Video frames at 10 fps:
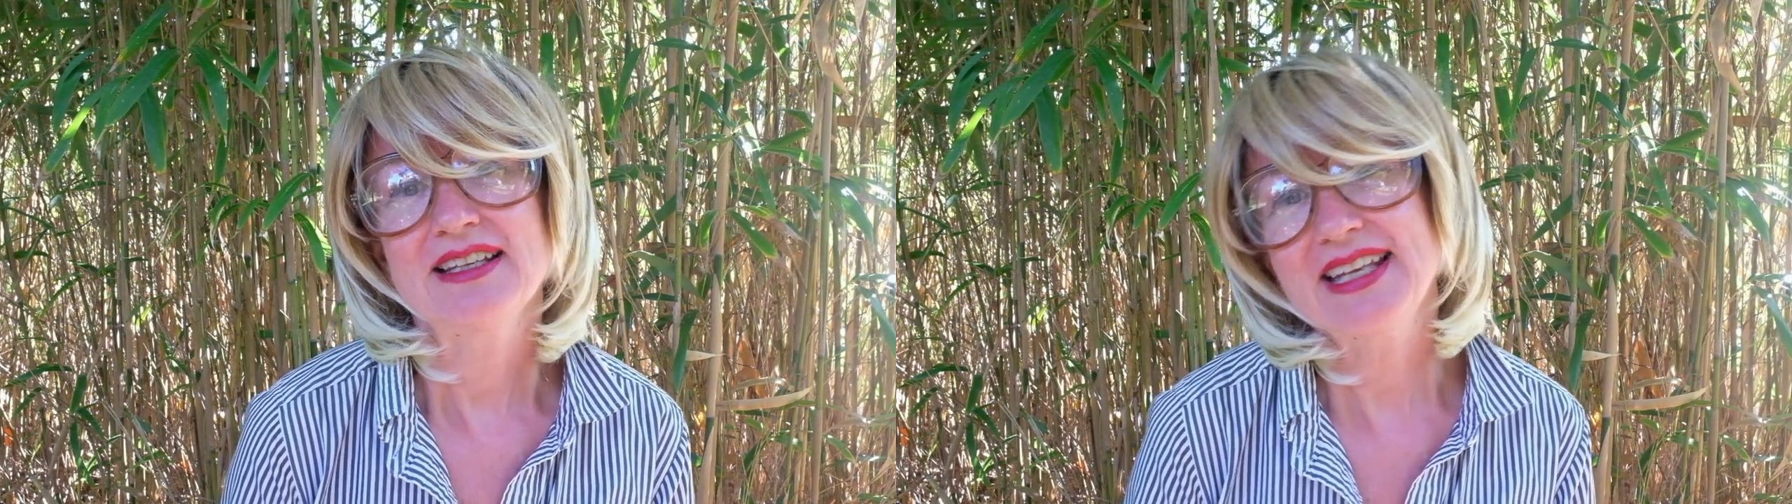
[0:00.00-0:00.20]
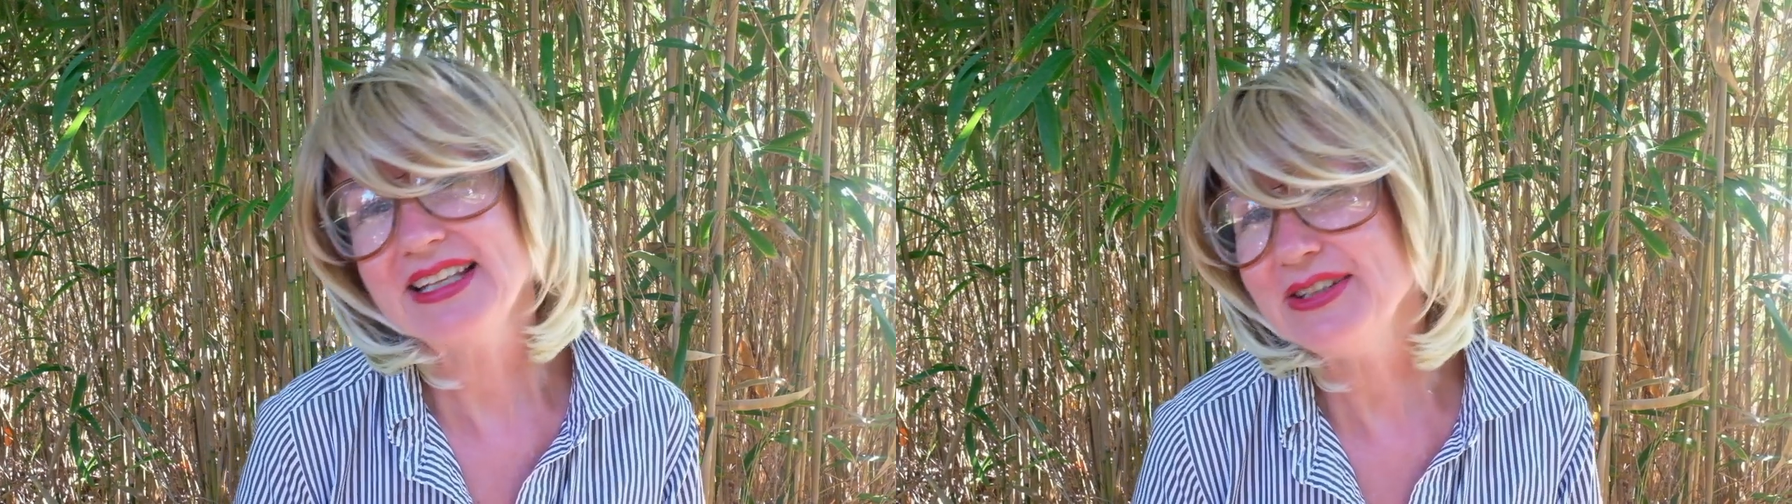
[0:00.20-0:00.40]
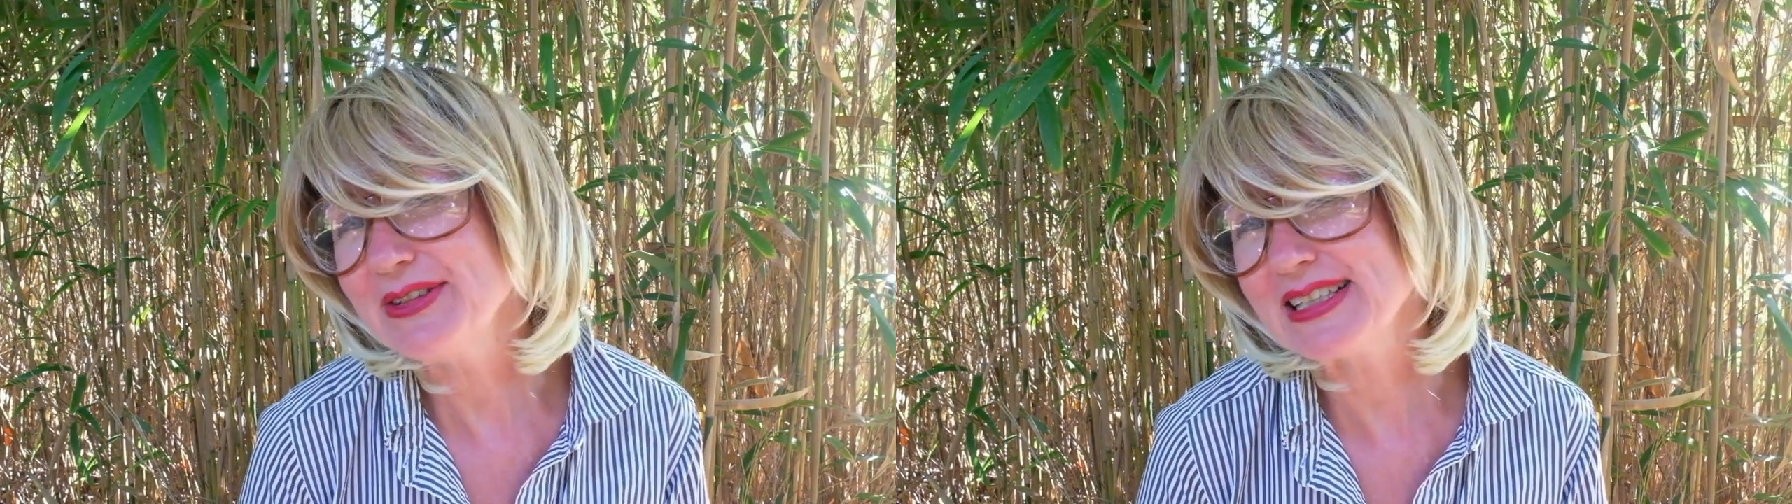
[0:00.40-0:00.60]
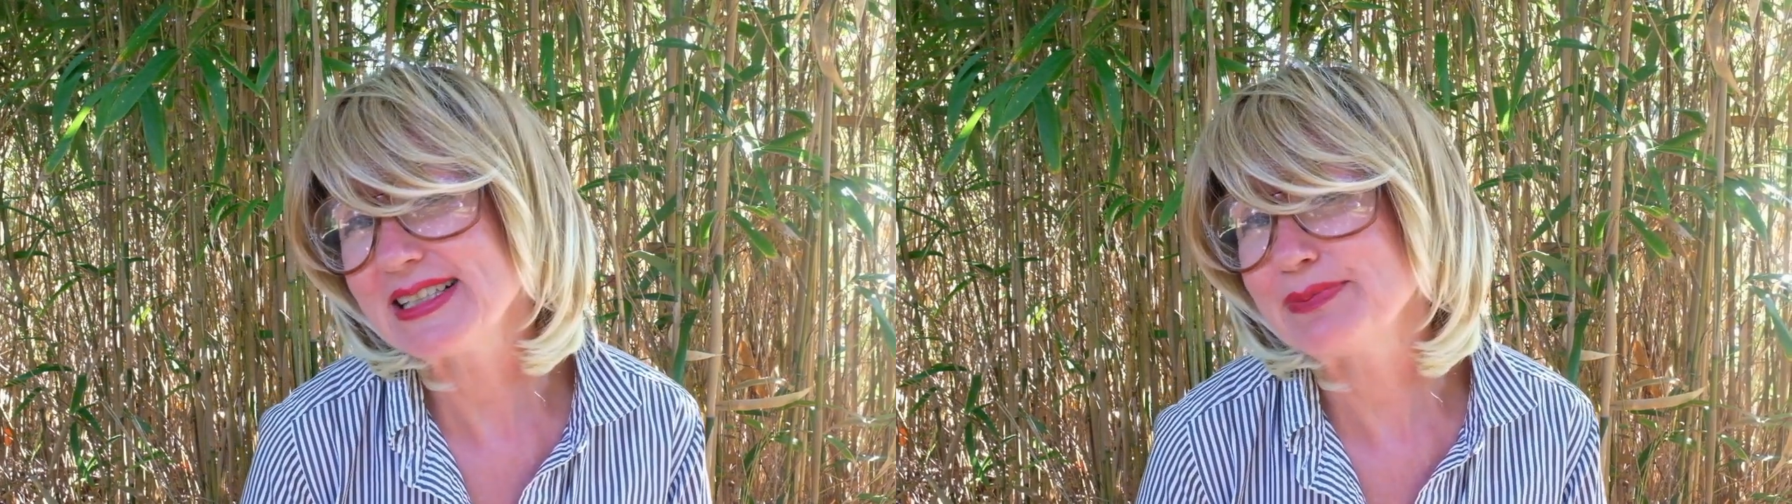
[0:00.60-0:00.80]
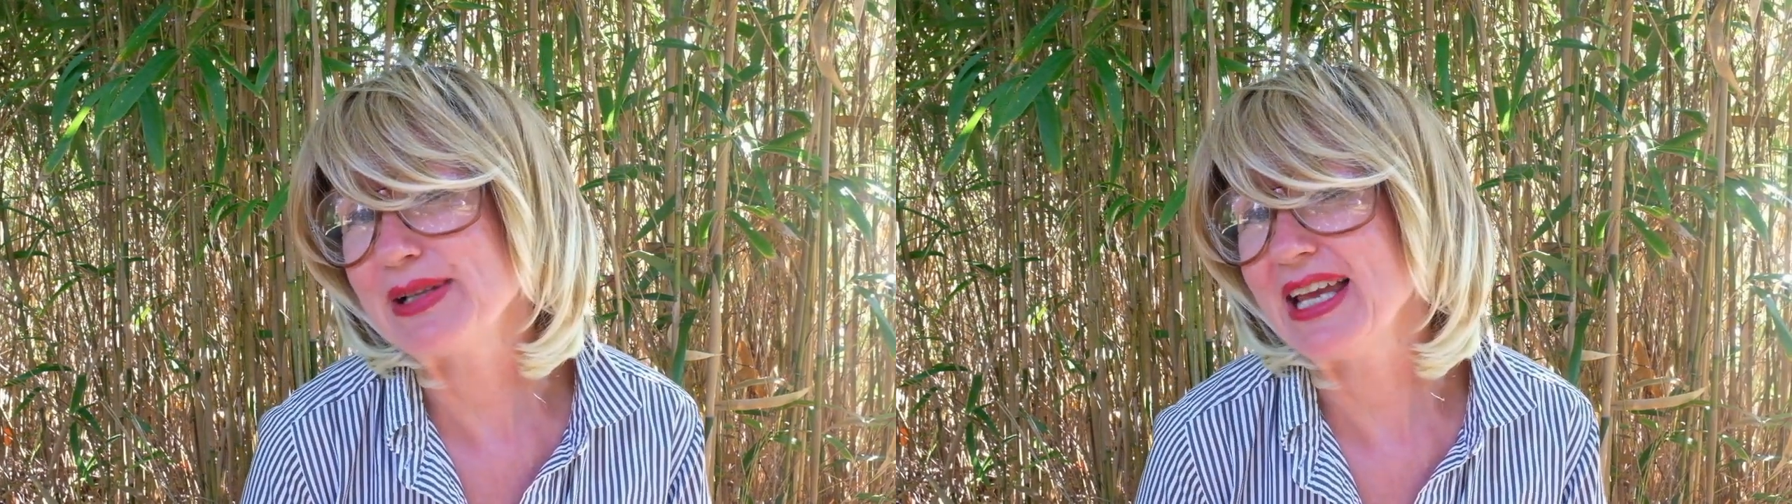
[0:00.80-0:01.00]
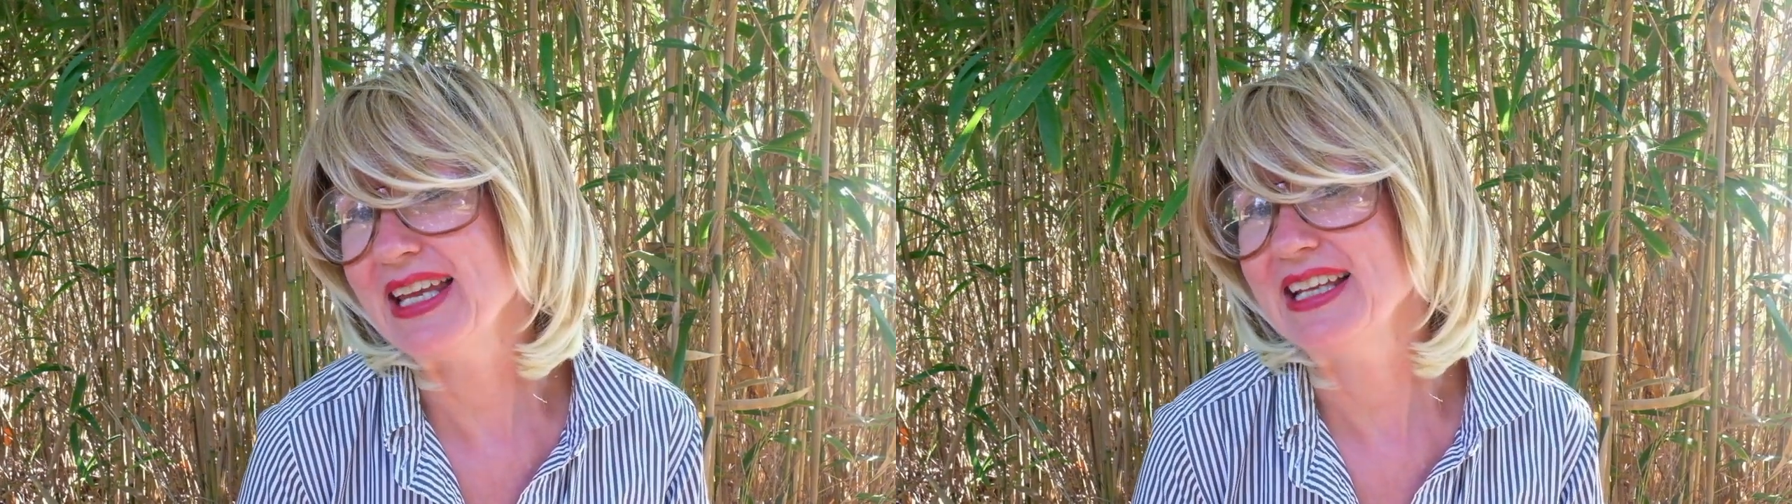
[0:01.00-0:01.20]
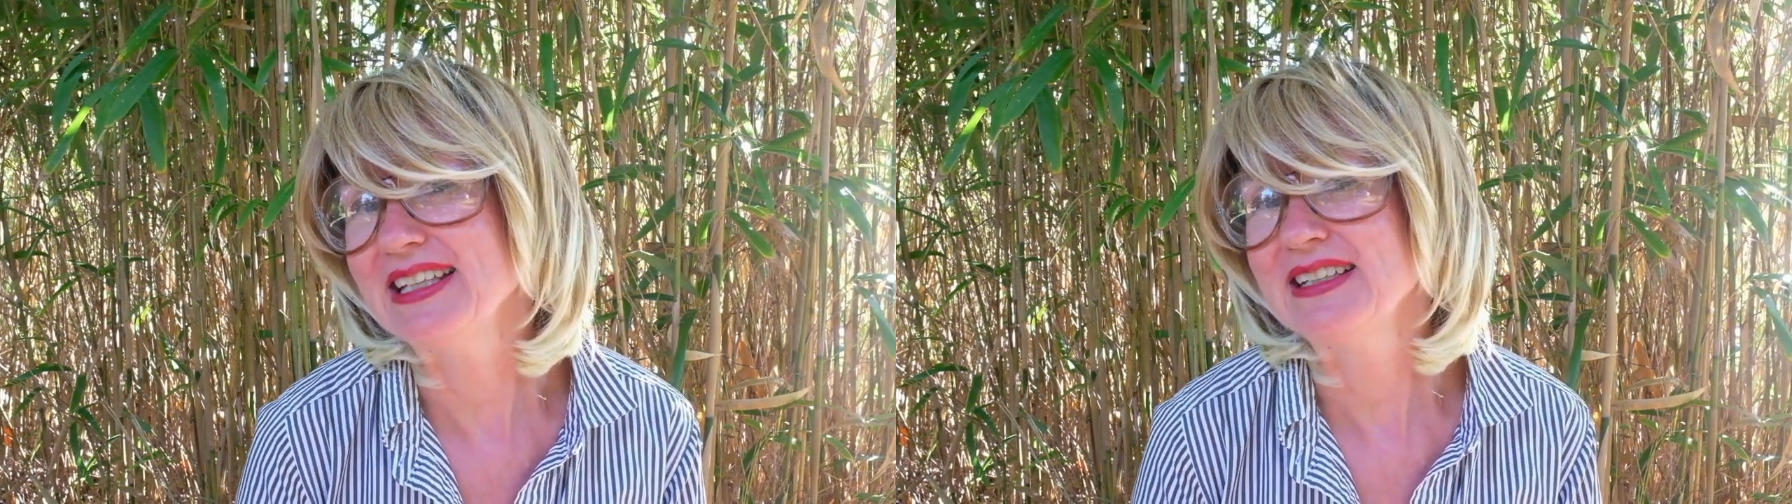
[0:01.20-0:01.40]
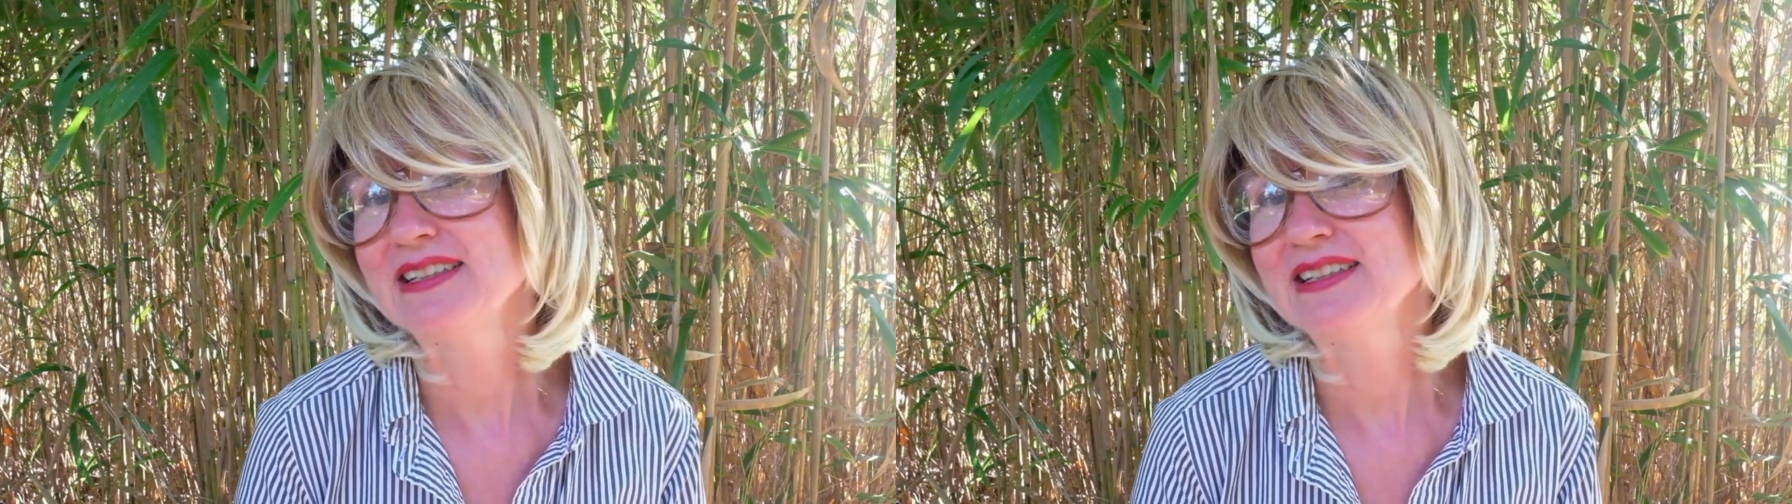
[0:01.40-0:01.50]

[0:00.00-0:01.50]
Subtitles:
Can you explain?